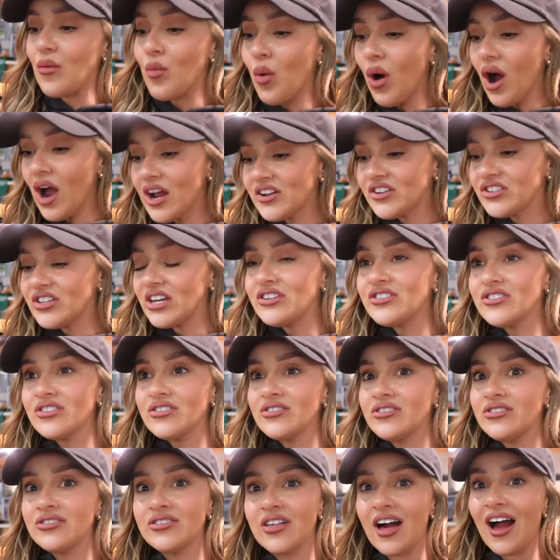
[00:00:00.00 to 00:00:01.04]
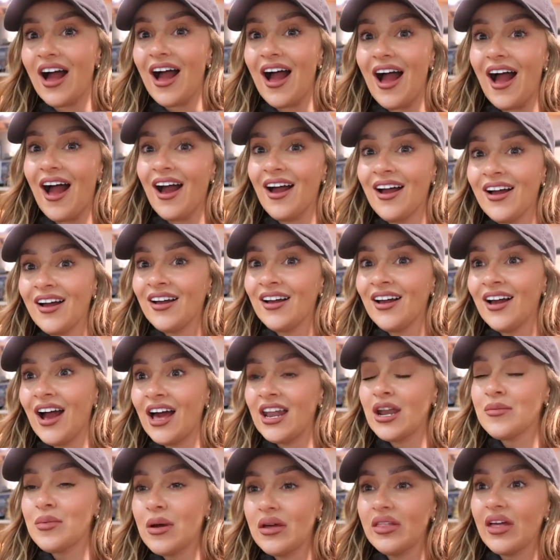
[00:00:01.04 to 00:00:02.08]
Why do they do that?
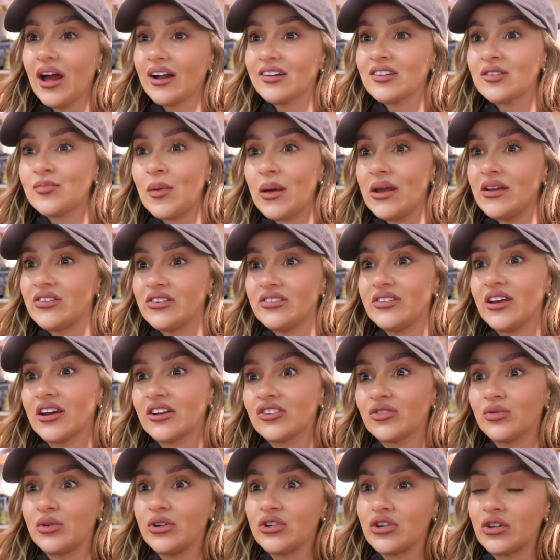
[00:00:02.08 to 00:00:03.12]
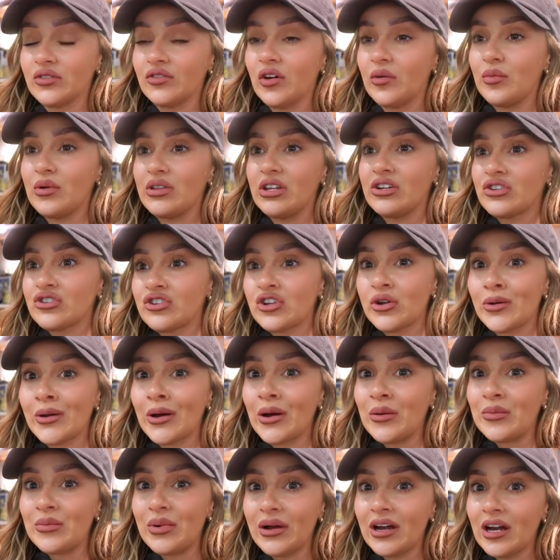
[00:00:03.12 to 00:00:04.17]
And I bet they have spaces next to each other, but yeah, they just do it
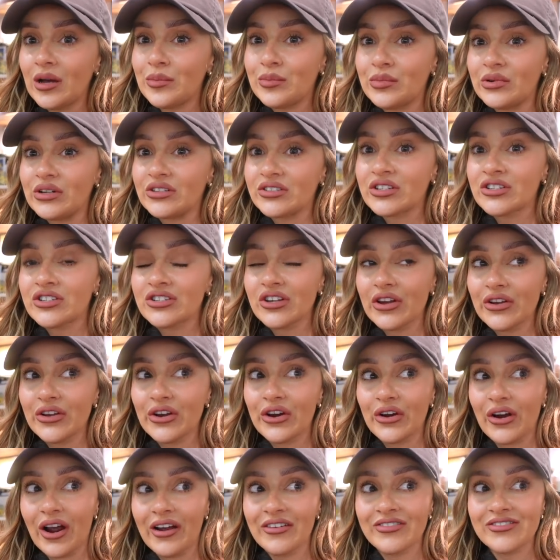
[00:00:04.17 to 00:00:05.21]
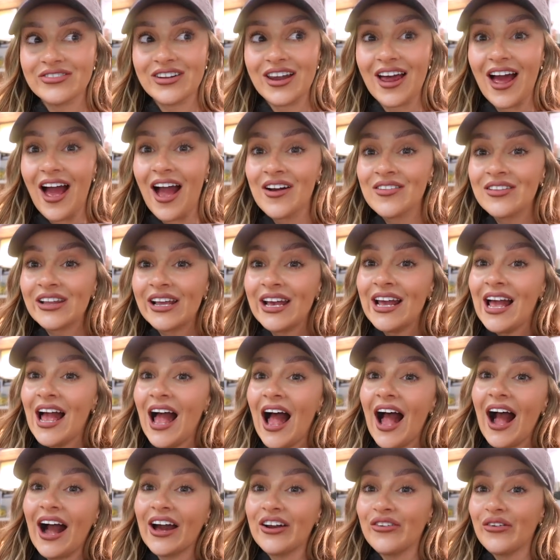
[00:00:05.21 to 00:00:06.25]
on purpose. Yeah. It's so crafty.
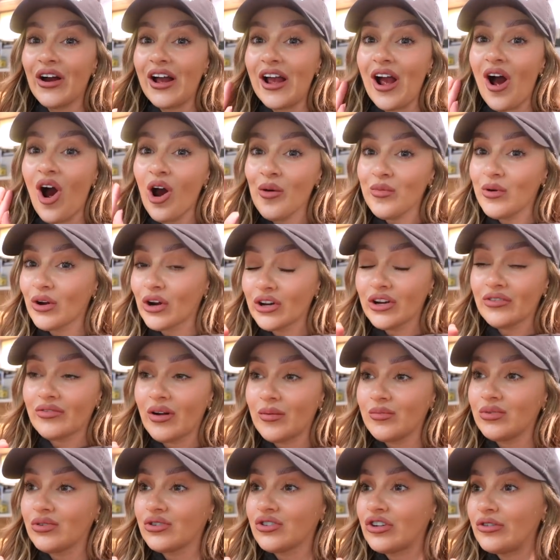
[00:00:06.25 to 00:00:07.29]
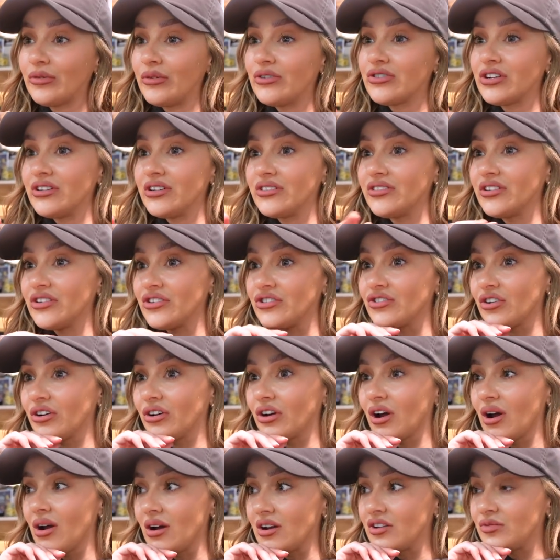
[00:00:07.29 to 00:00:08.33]
Anyway, I'm not going to ramble too much in this intro,
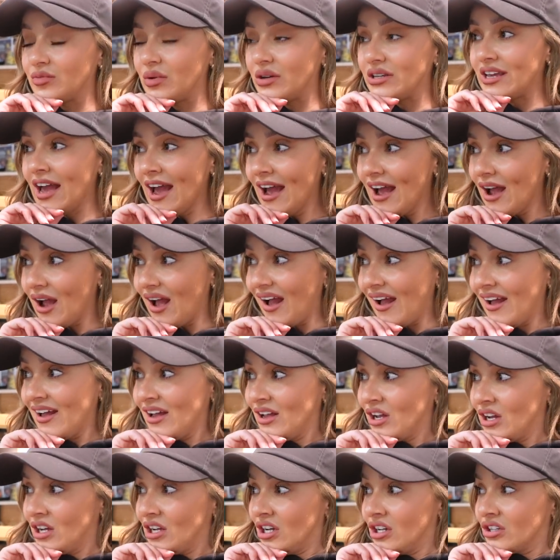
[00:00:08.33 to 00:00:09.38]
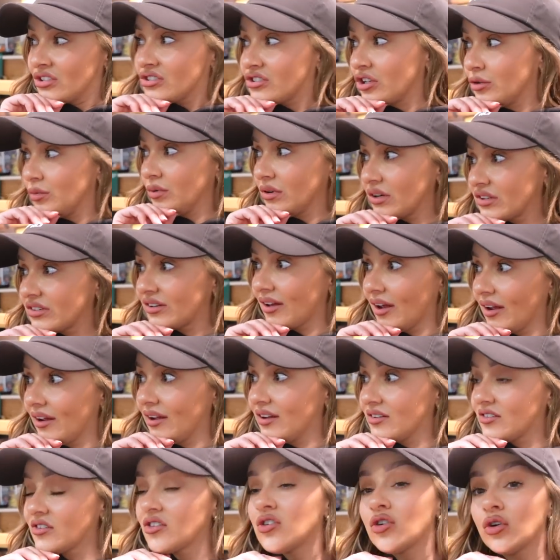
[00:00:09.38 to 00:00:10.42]
guys, but yeah, super
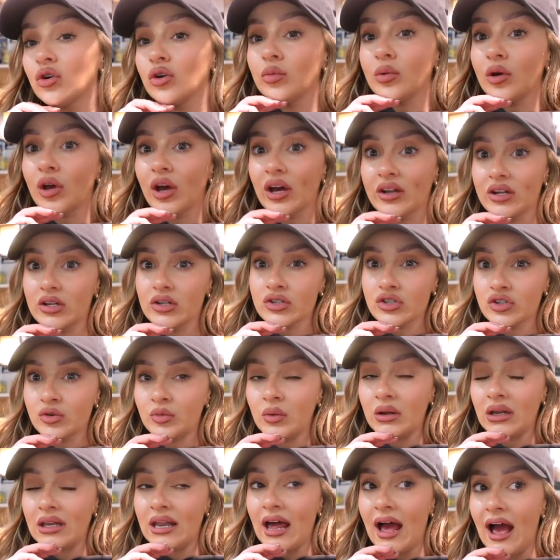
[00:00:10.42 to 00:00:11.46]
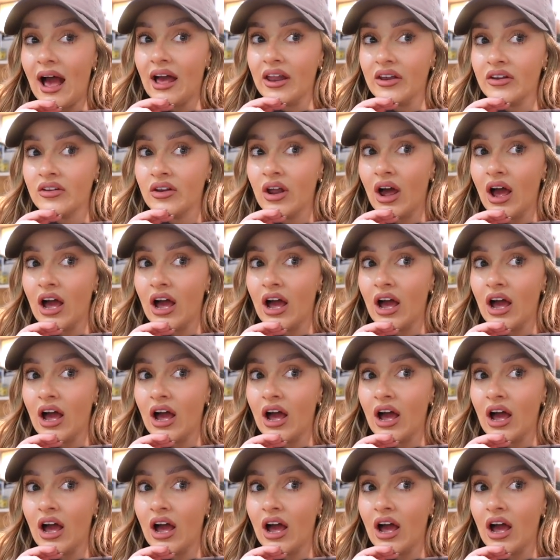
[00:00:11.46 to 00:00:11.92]
excited to be heading to Milan.